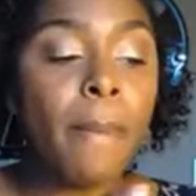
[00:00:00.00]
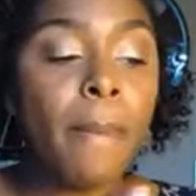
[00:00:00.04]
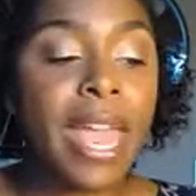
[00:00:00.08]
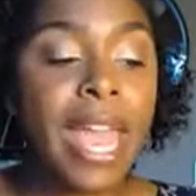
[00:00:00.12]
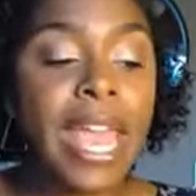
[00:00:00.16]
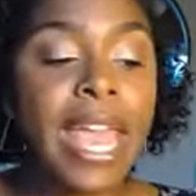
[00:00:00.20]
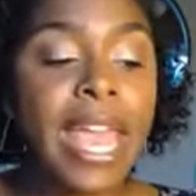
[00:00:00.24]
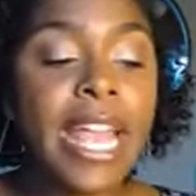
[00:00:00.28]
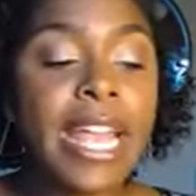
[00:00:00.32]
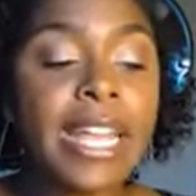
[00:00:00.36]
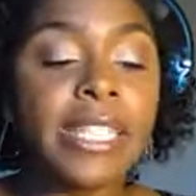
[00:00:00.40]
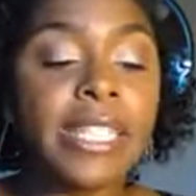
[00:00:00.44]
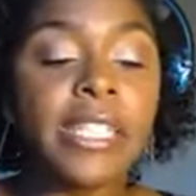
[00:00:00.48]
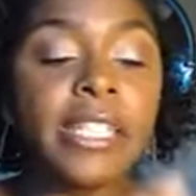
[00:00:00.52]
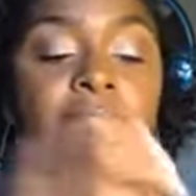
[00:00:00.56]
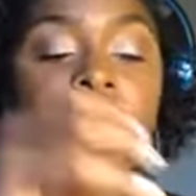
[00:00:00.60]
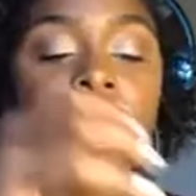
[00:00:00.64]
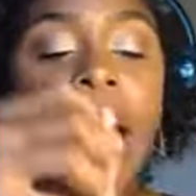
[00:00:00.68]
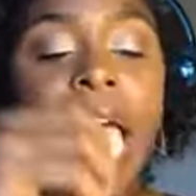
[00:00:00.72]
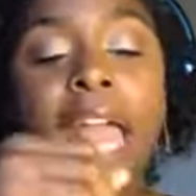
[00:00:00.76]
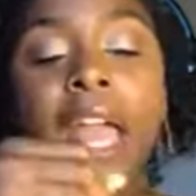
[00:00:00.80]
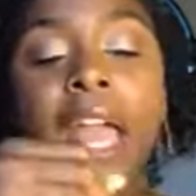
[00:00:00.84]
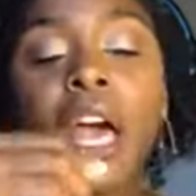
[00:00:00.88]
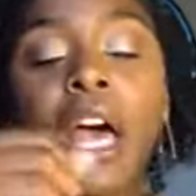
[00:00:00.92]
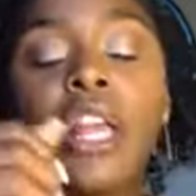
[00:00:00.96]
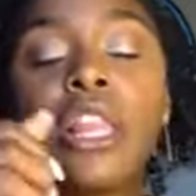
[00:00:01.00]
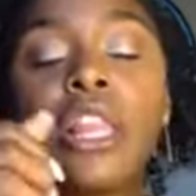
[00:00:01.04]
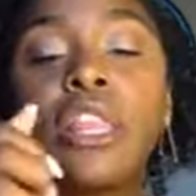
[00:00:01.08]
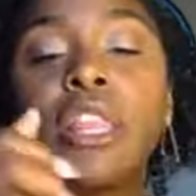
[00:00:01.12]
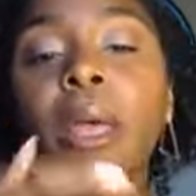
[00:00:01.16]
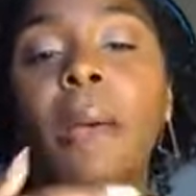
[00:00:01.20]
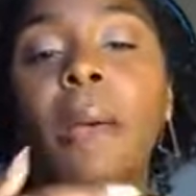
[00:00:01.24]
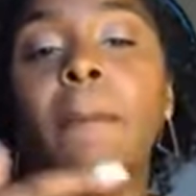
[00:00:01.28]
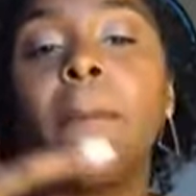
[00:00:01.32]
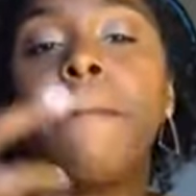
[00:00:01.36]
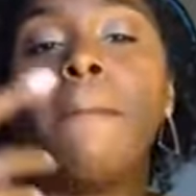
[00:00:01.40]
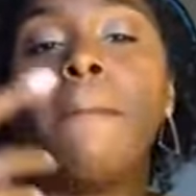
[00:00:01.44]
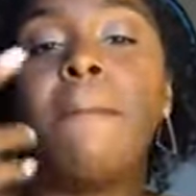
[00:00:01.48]
is like
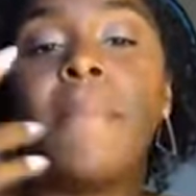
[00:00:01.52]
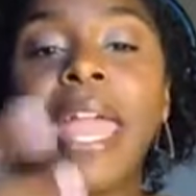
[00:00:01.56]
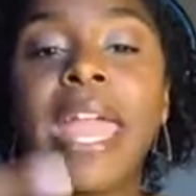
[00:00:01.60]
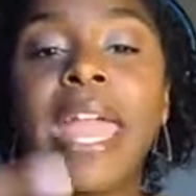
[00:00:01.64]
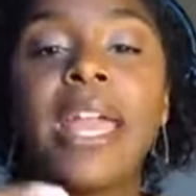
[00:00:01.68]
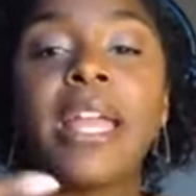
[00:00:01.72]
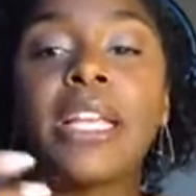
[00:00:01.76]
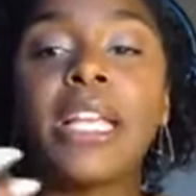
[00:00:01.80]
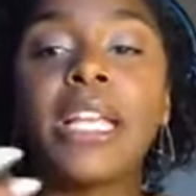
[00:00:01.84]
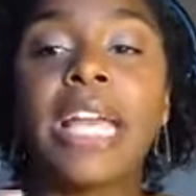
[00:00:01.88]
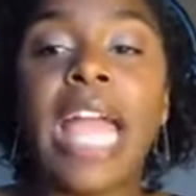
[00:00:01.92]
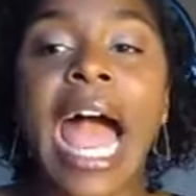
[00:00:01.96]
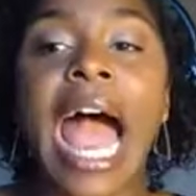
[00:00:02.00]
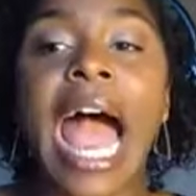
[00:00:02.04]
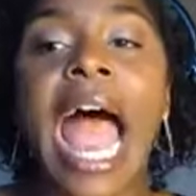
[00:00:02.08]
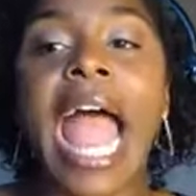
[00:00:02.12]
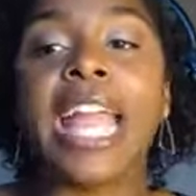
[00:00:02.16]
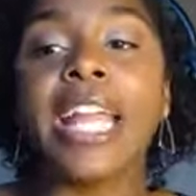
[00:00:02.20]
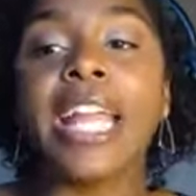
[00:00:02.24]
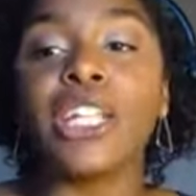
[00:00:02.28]
the big guy